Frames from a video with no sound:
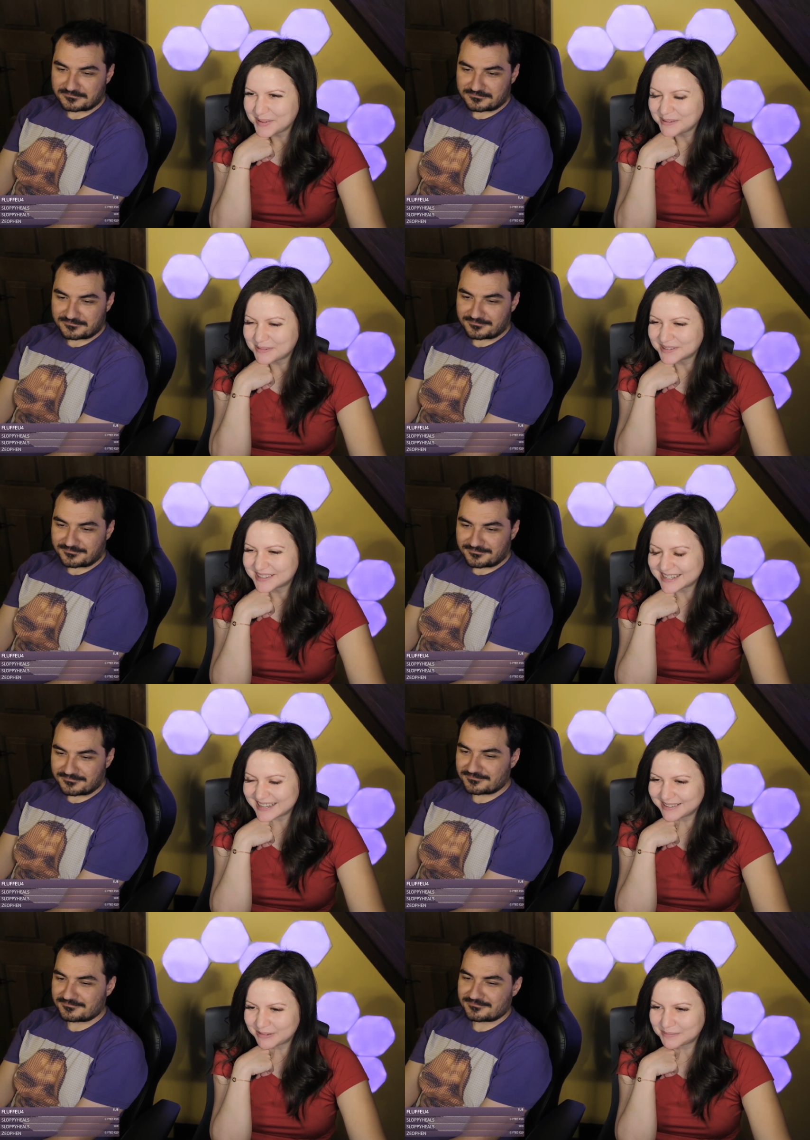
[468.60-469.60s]
Speaker 1: People
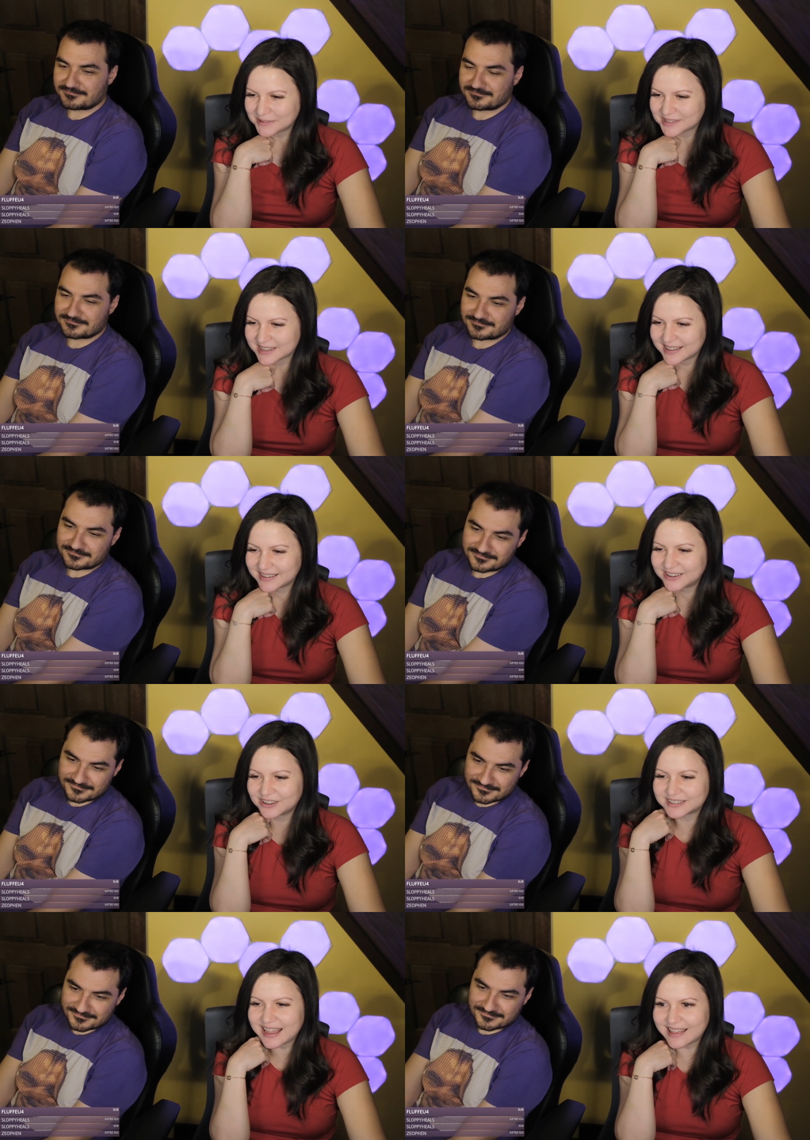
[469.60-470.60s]
Z,
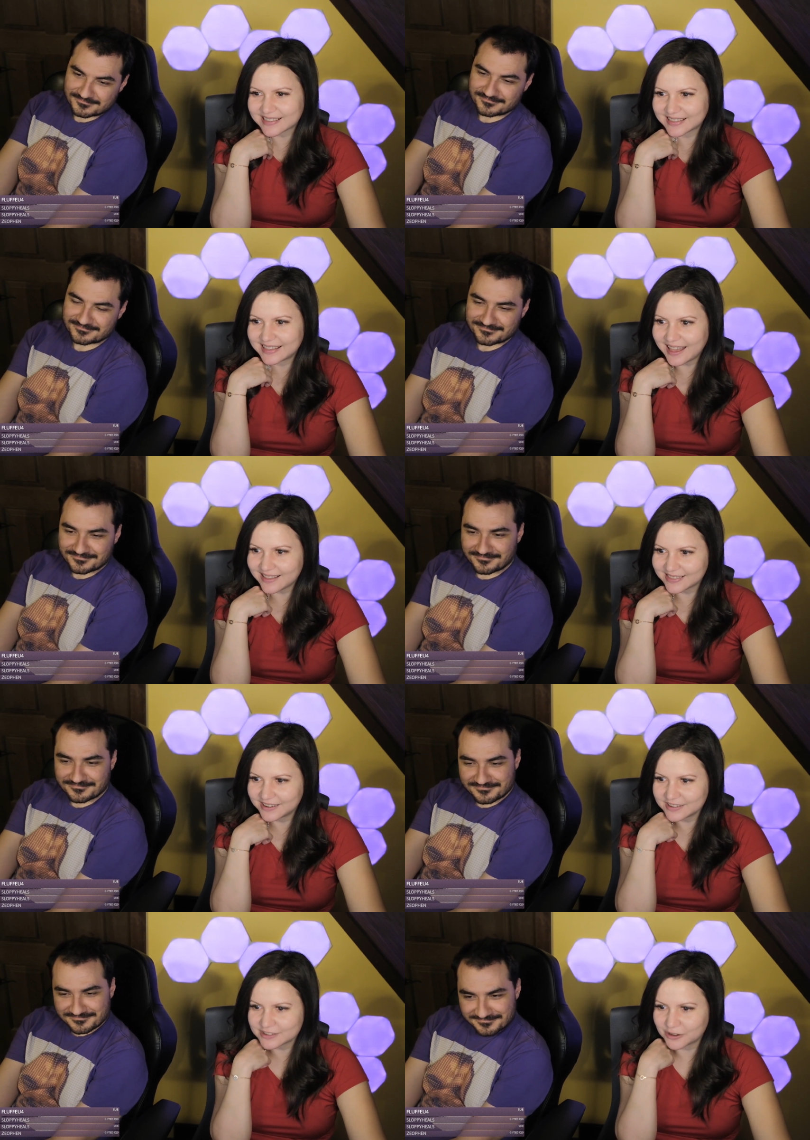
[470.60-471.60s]
good test. Yes,
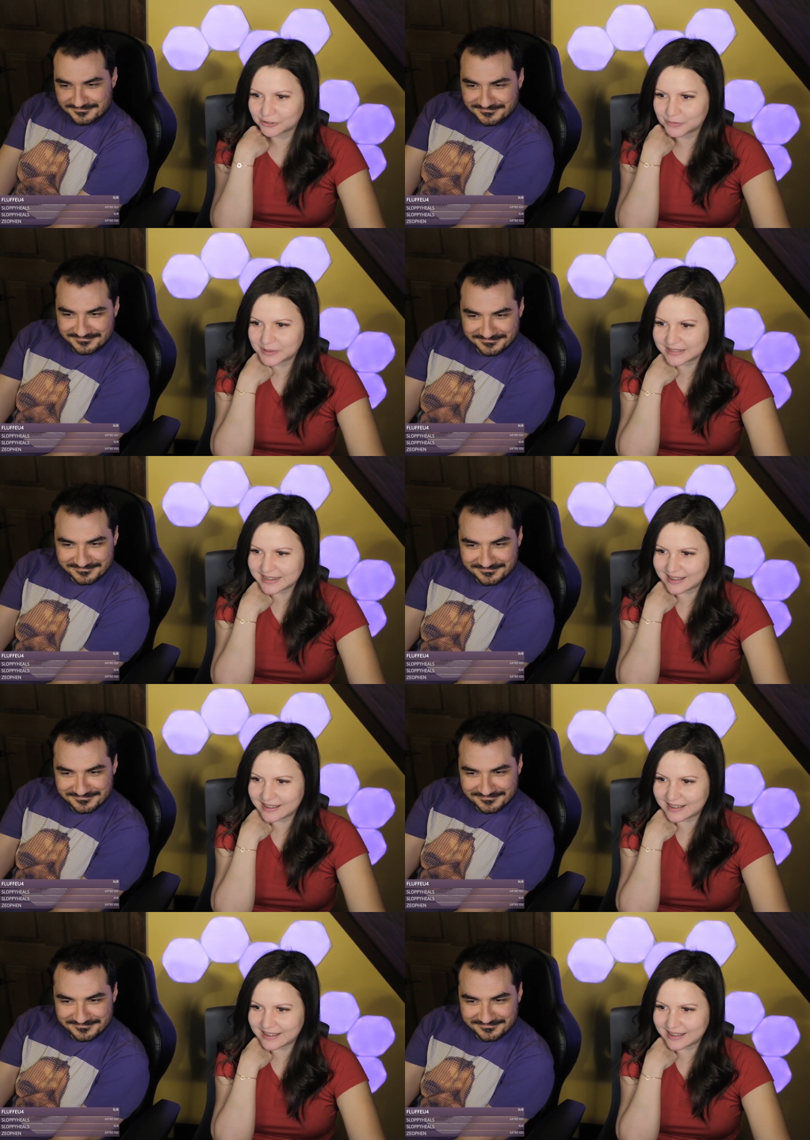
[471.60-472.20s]
there is going to be a